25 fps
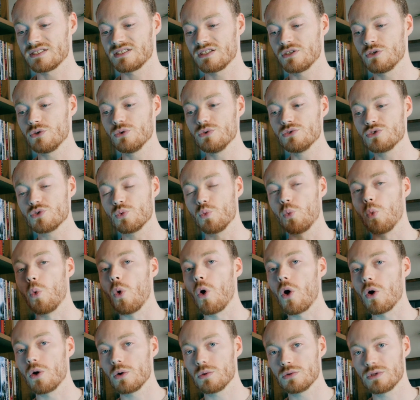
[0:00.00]
huge
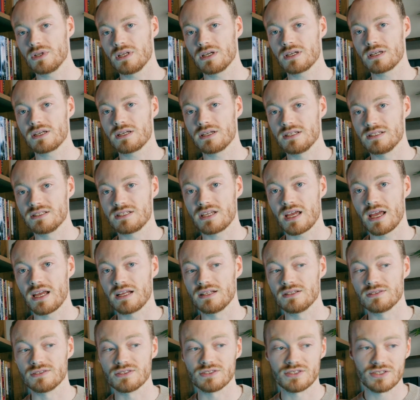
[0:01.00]
wall that
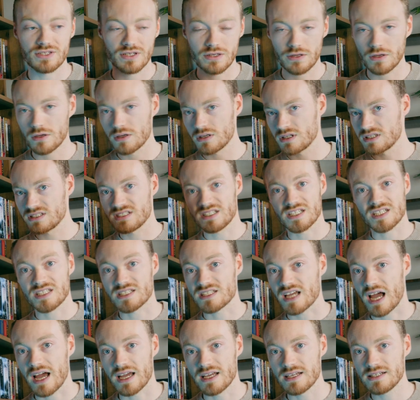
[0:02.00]
contains
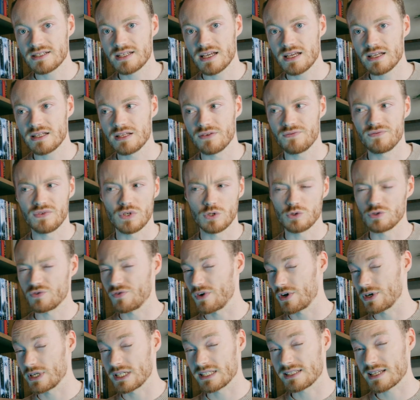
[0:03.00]
society that feels
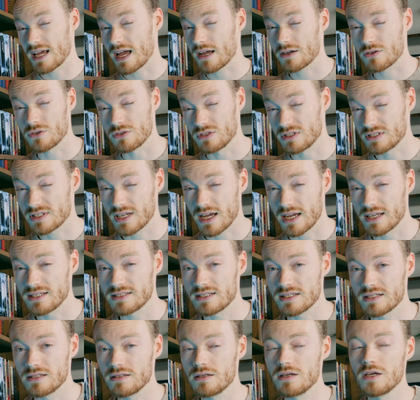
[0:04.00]
very Attack on
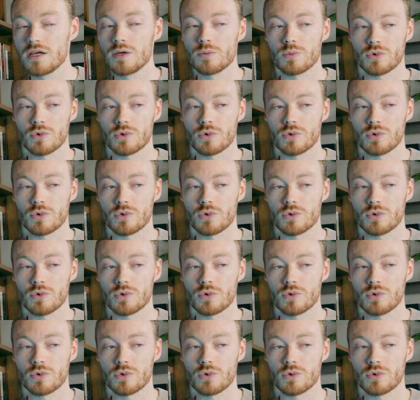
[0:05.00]
Titan,